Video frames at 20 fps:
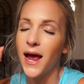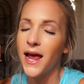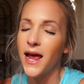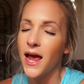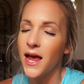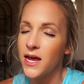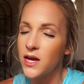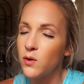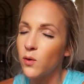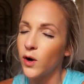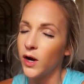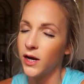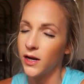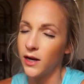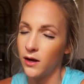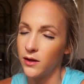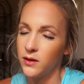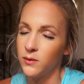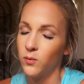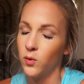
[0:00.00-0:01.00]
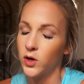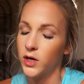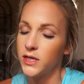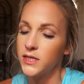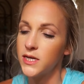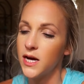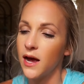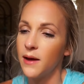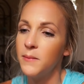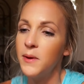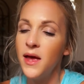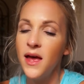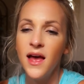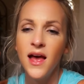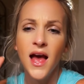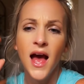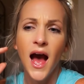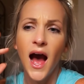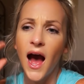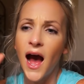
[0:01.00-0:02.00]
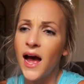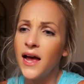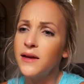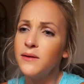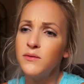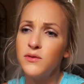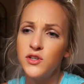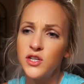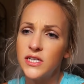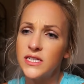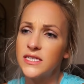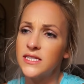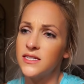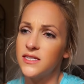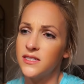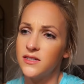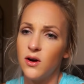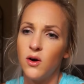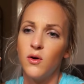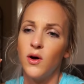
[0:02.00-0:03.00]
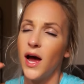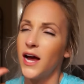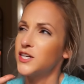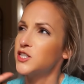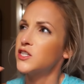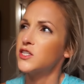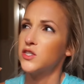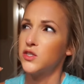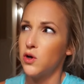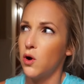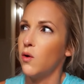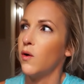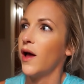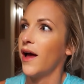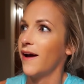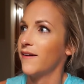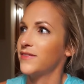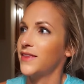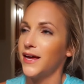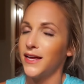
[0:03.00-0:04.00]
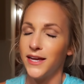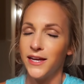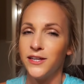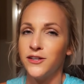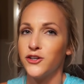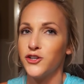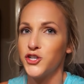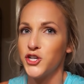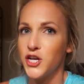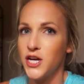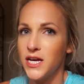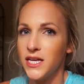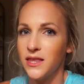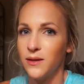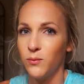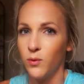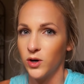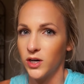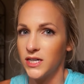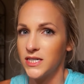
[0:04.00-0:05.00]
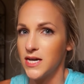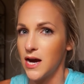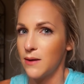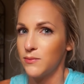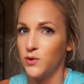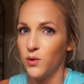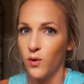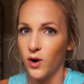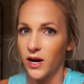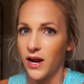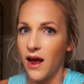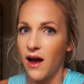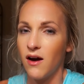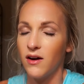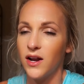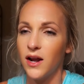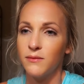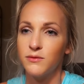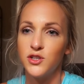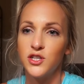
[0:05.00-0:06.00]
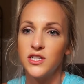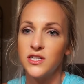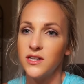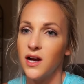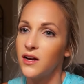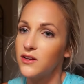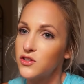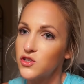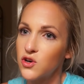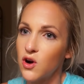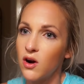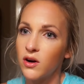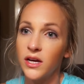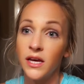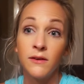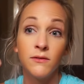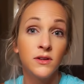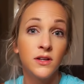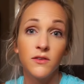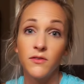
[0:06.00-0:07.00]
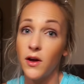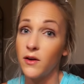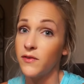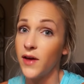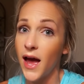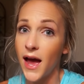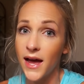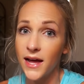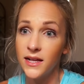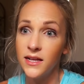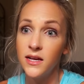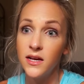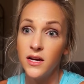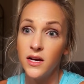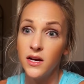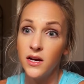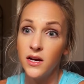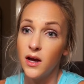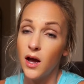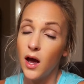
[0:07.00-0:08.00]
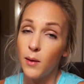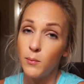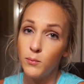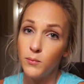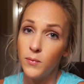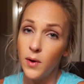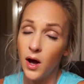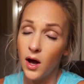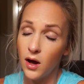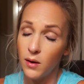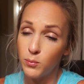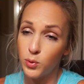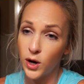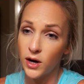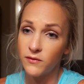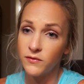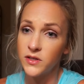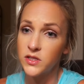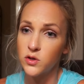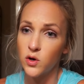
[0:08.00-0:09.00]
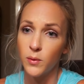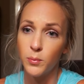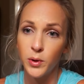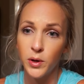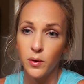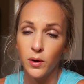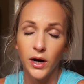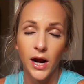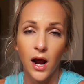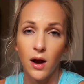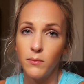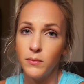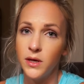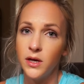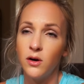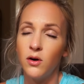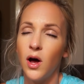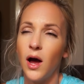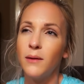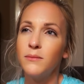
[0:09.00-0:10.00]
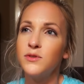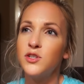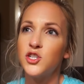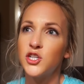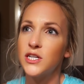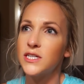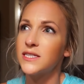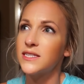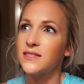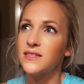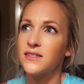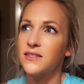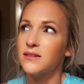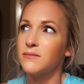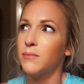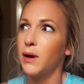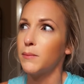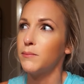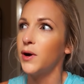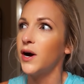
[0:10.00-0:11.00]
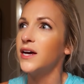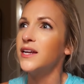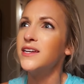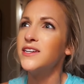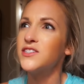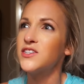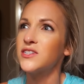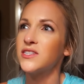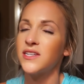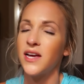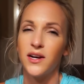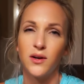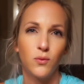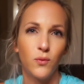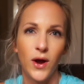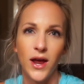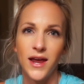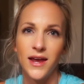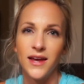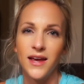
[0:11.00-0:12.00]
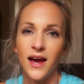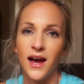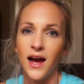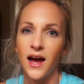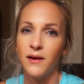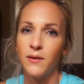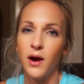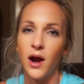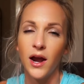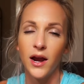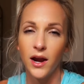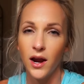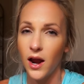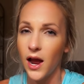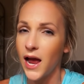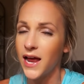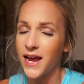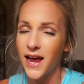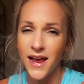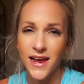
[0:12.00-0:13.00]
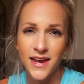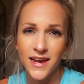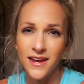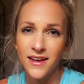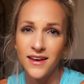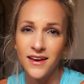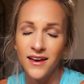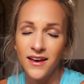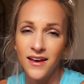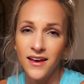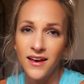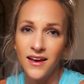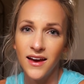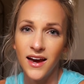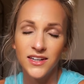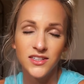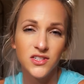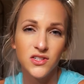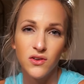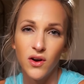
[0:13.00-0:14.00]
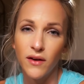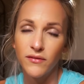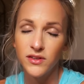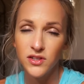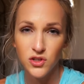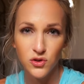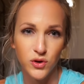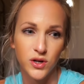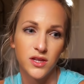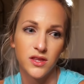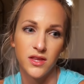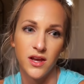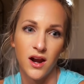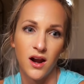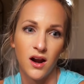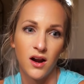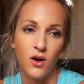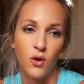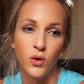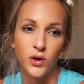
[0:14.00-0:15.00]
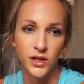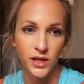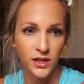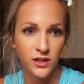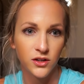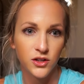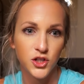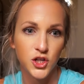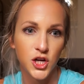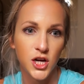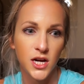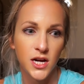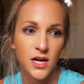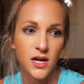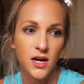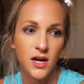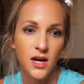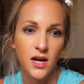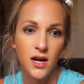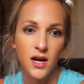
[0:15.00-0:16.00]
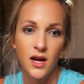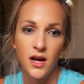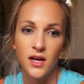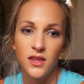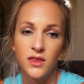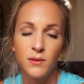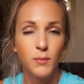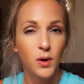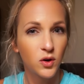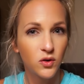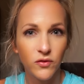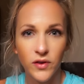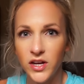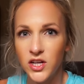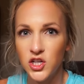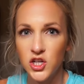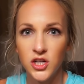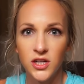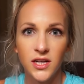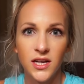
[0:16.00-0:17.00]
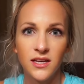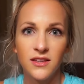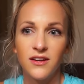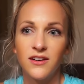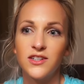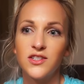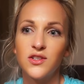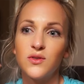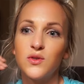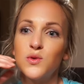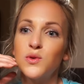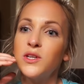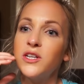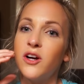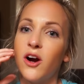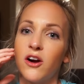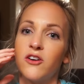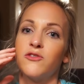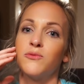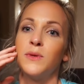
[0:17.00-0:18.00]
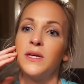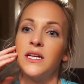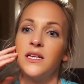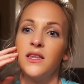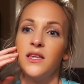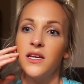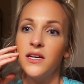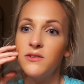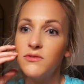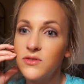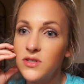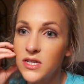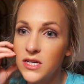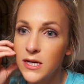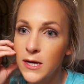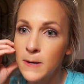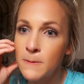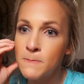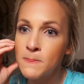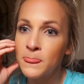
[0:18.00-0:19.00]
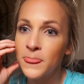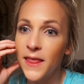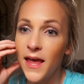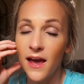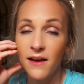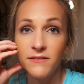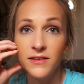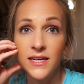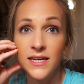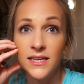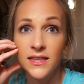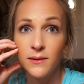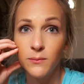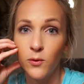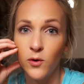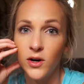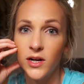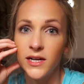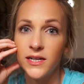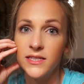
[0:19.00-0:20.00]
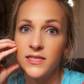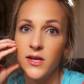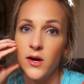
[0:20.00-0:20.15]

I hate working out in the morning time. I just don't have that energy in the morning time to work out. I'm just not strong. Even if I've had a breakfast or a pre-workout meal, my body is just not awake. I ache. I just don't have the strength there or the energy, the motivation either. So it's really hard for me to lift heavy in the morning.